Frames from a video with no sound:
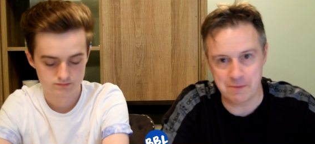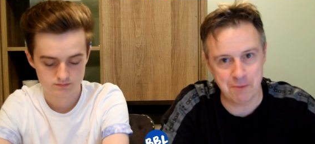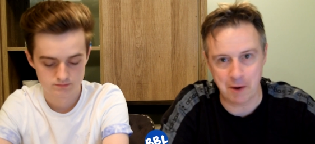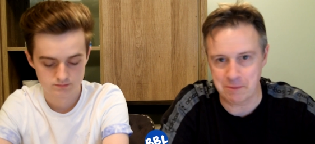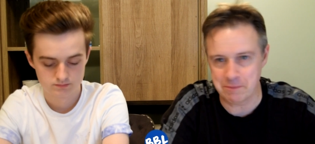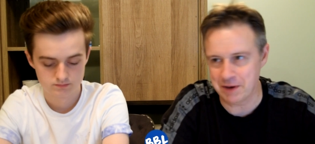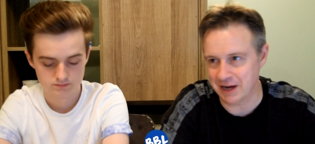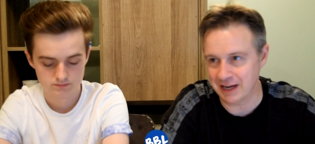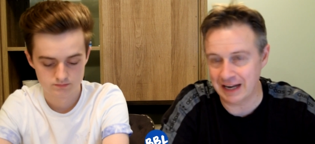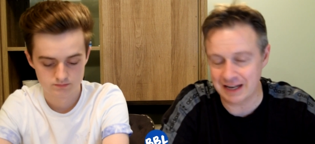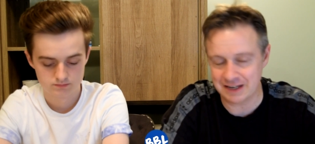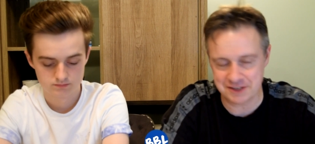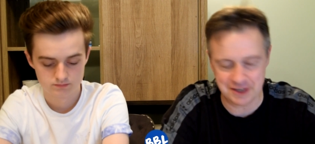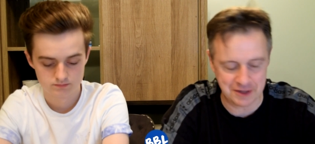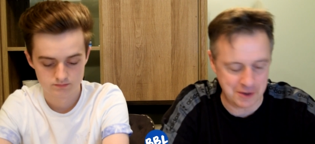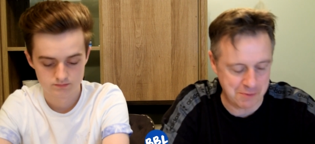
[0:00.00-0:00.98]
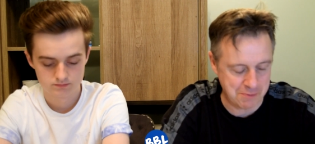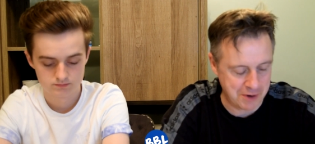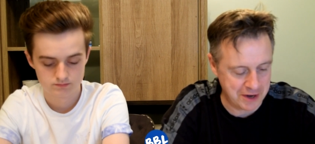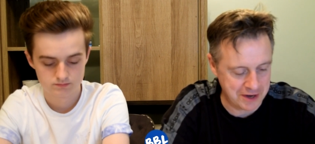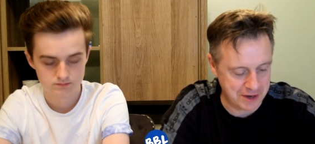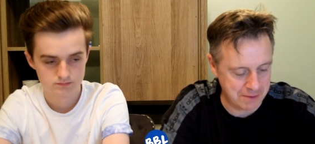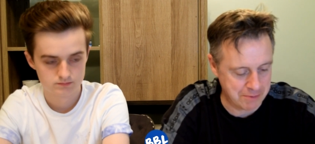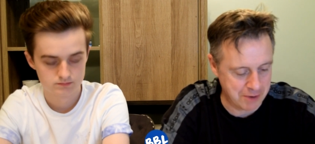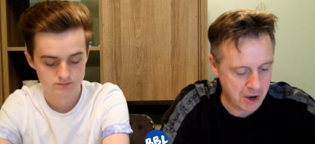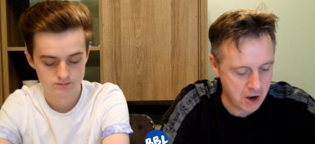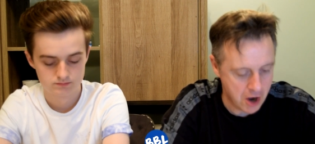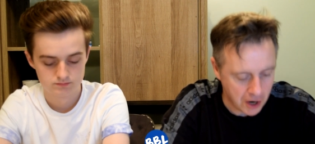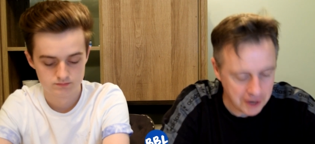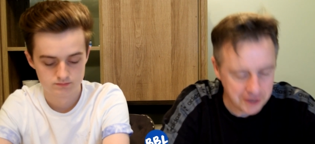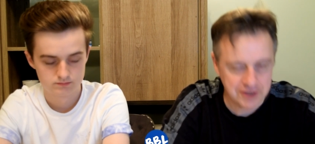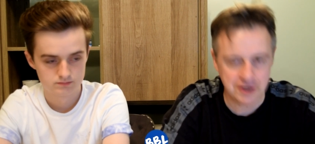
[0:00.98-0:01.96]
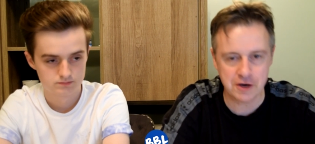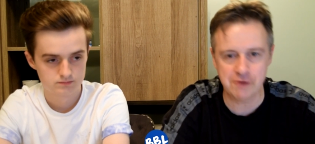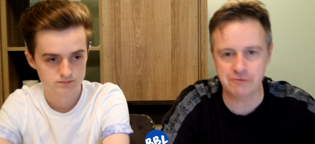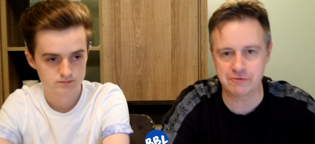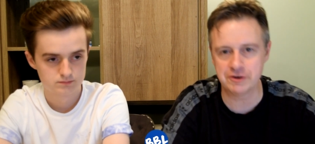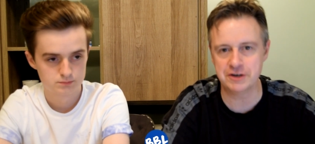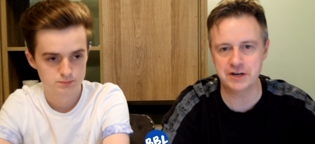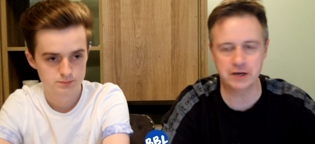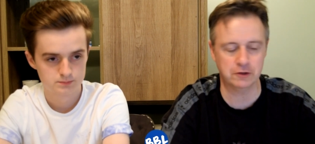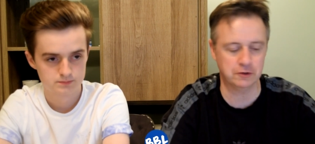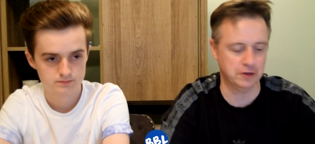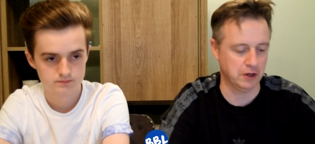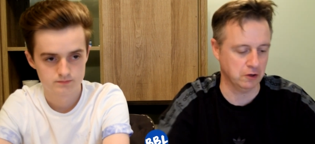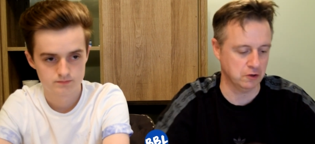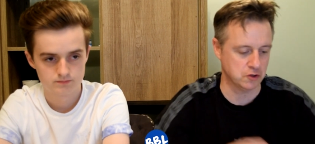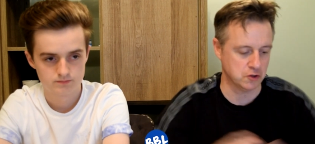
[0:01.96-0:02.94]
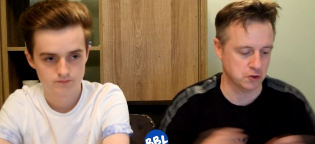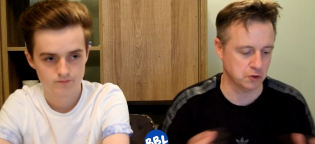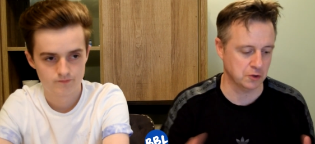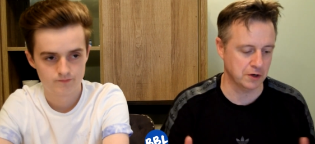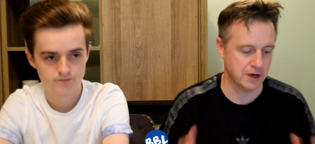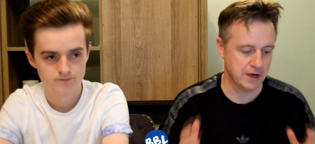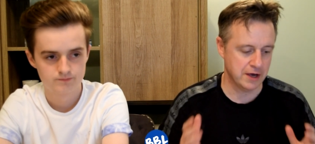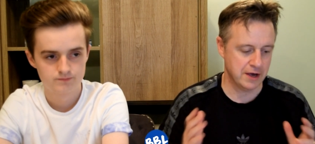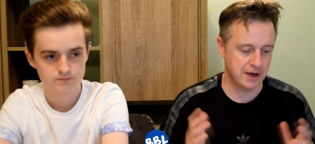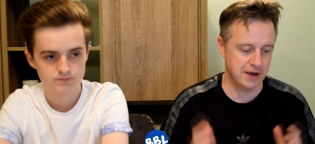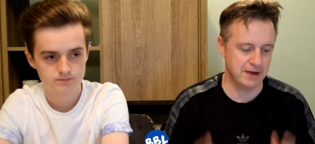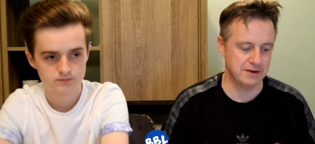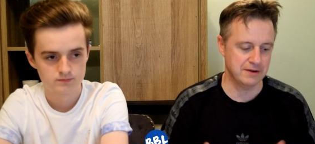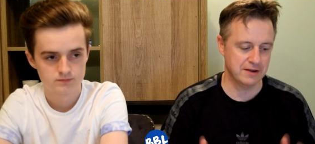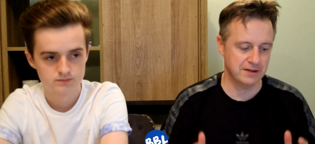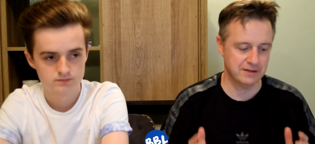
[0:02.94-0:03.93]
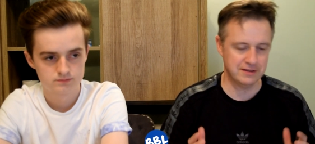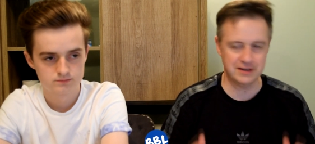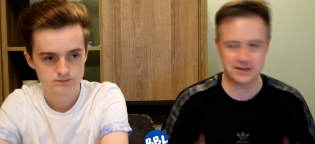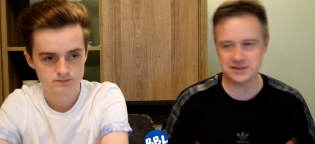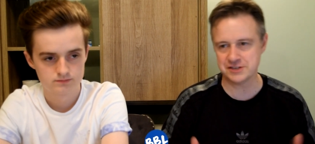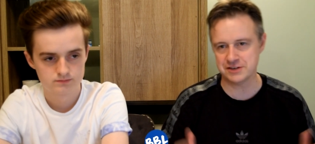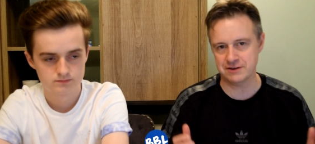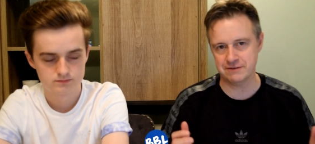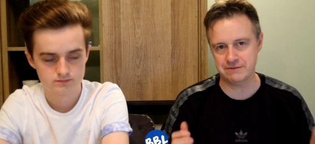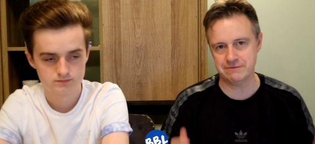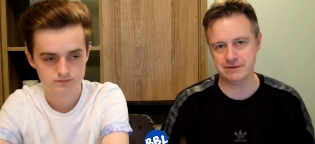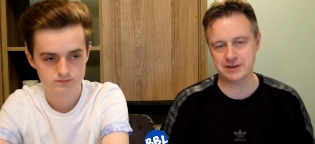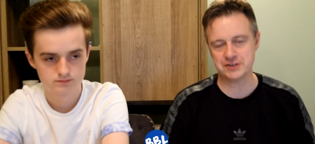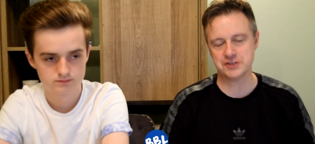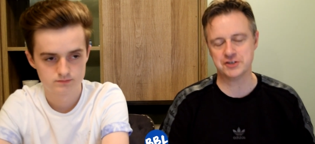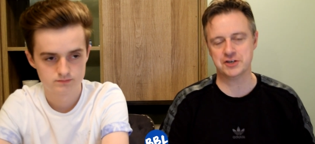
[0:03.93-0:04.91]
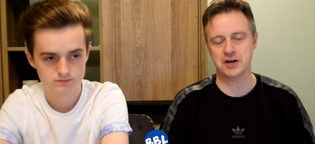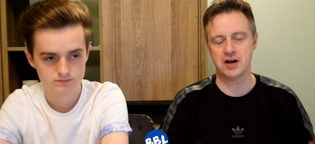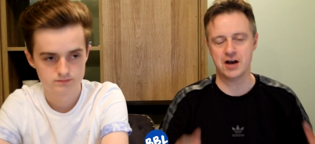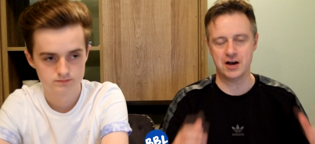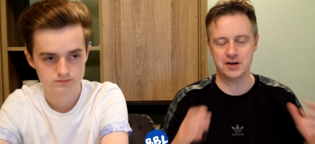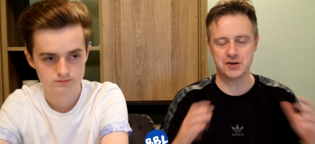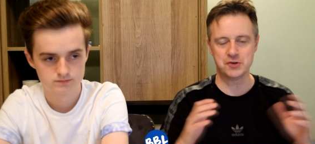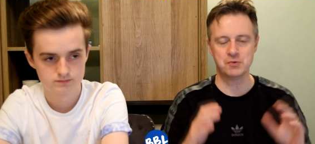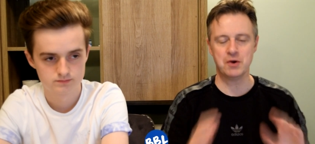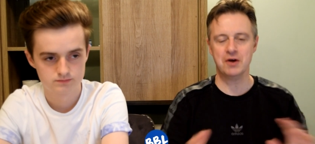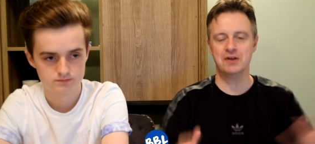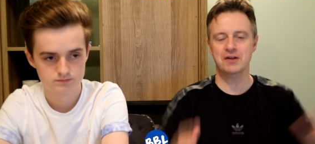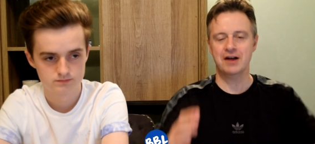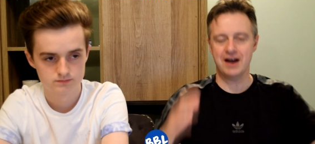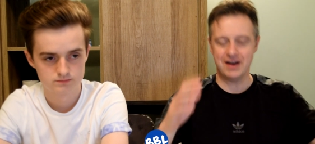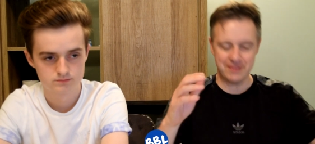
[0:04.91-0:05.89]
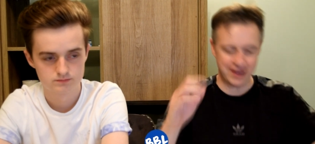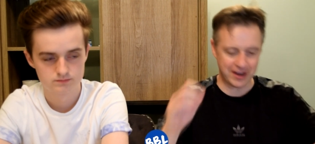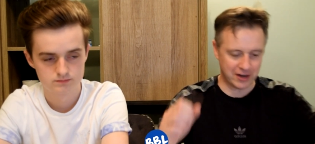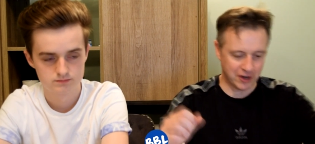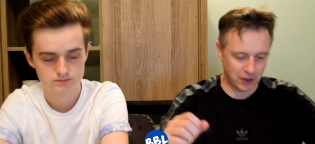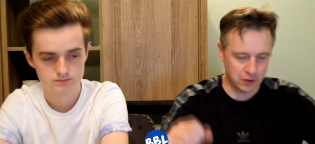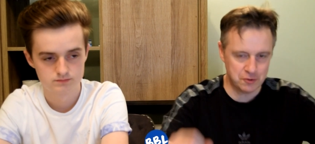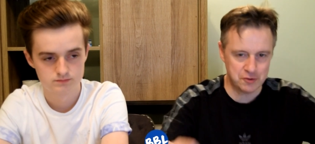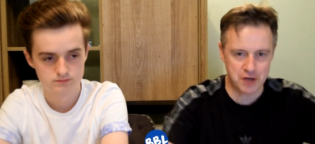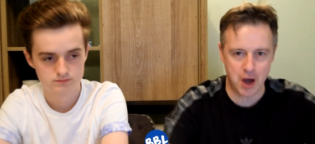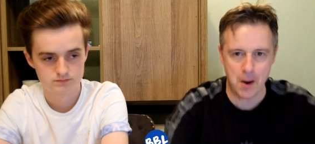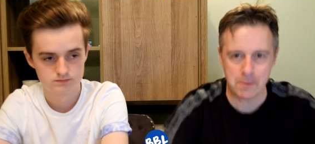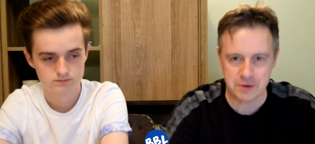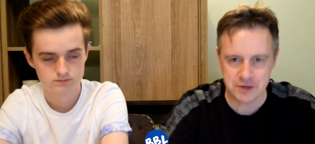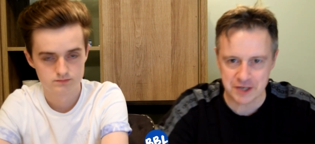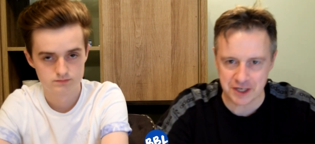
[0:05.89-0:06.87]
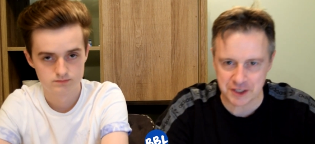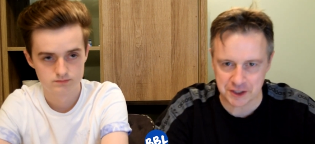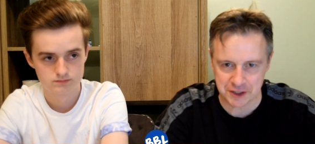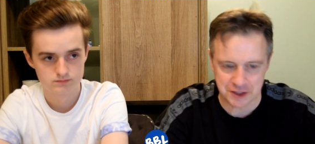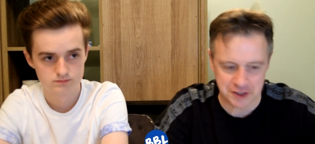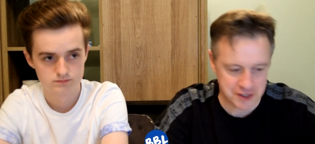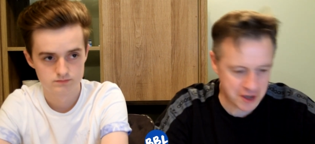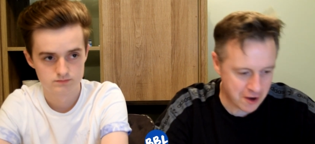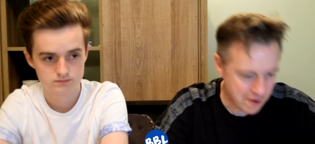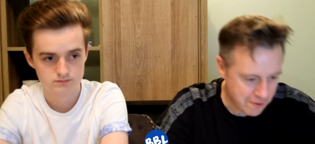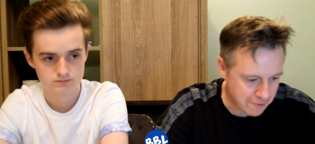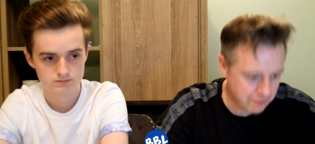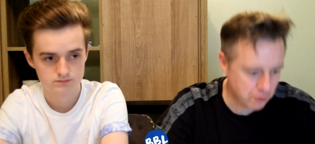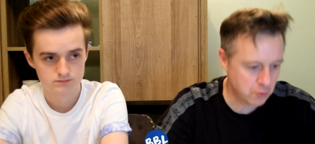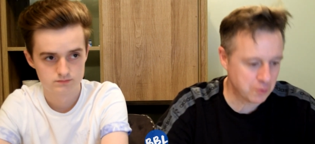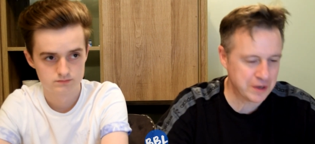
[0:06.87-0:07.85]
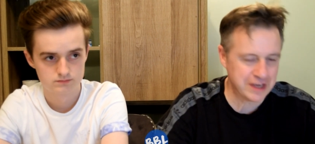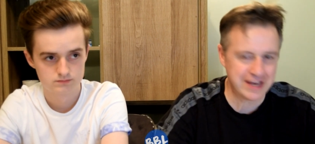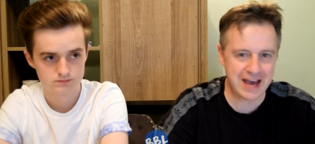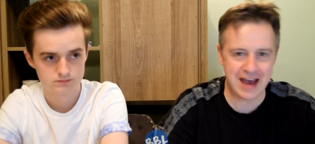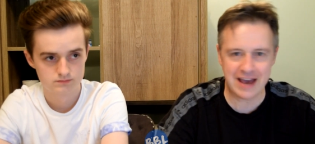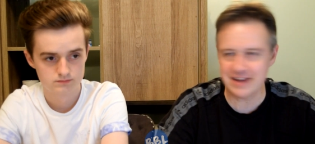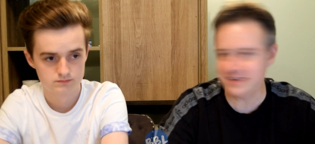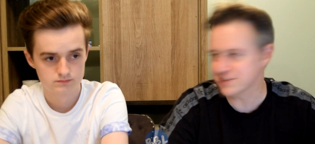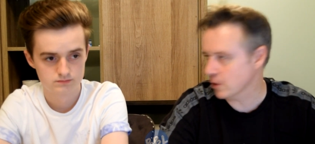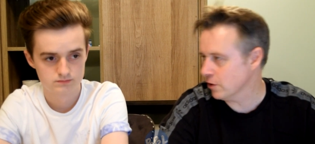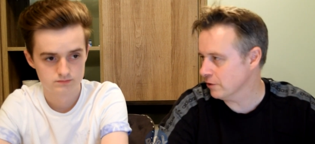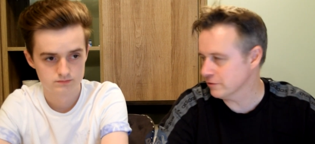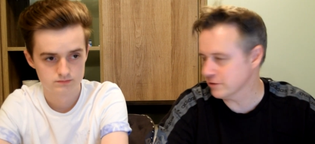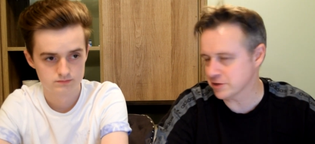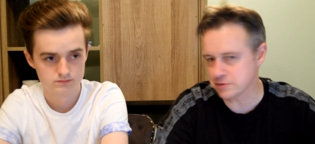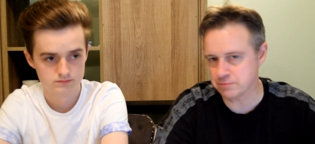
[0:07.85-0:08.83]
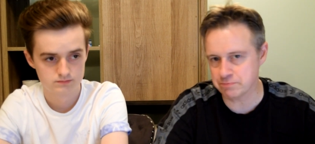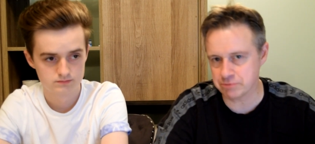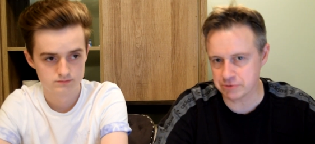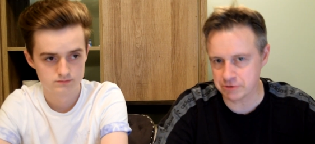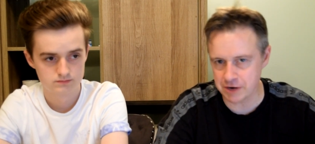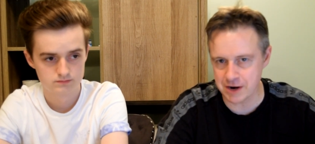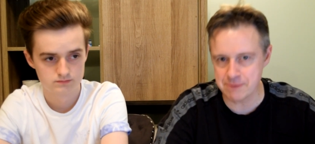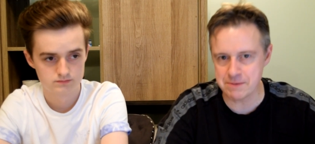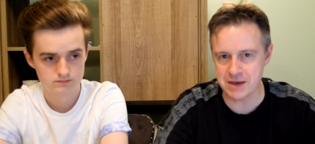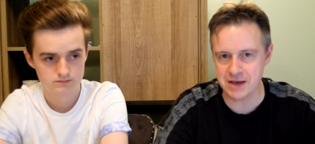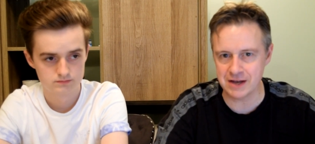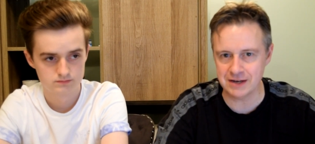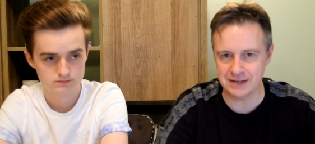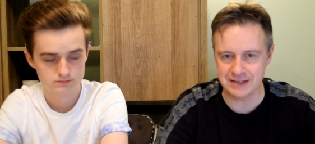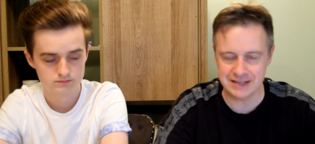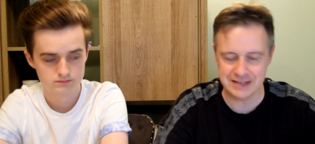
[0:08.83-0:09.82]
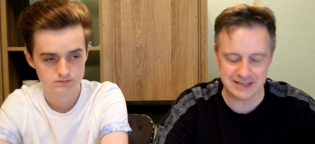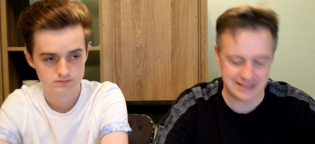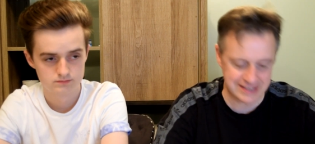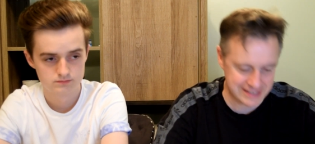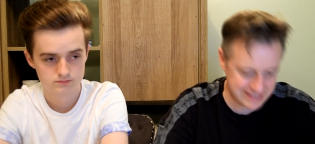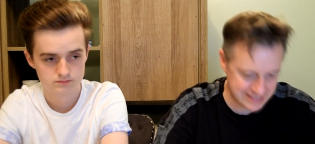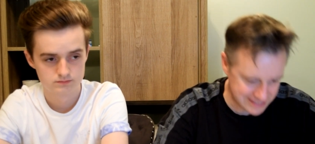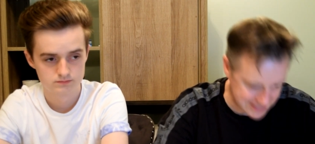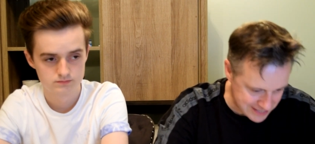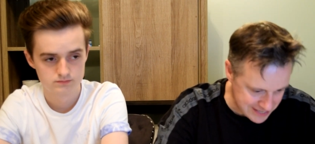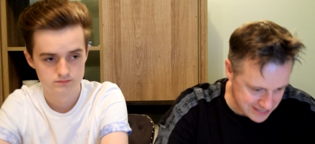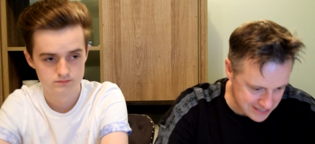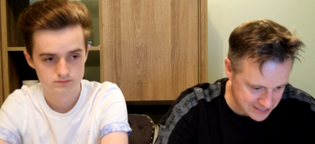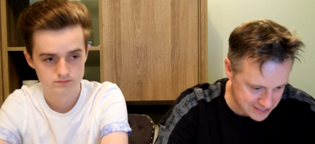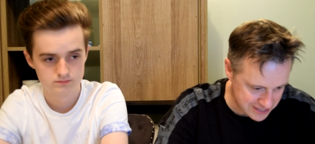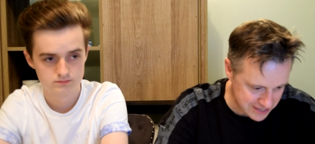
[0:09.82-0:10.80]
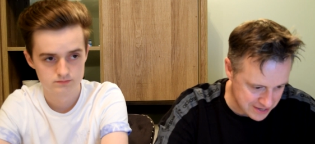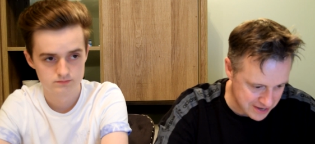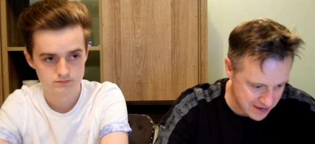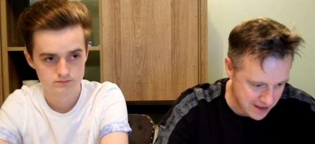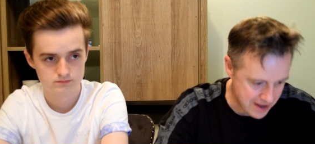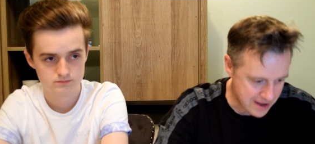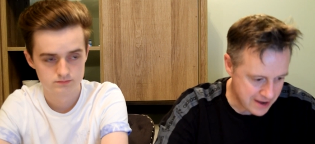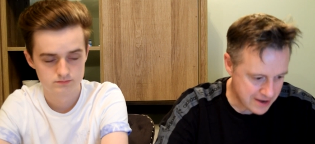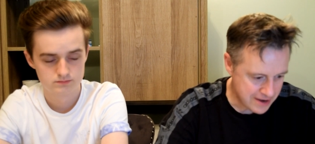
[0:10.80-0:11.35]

Speaker 1: might be a classic though, mightn't it? But I'm going to go for a nil-nil draw in this fixture as well. And that concludes our predictions for week eight of this Premier League season.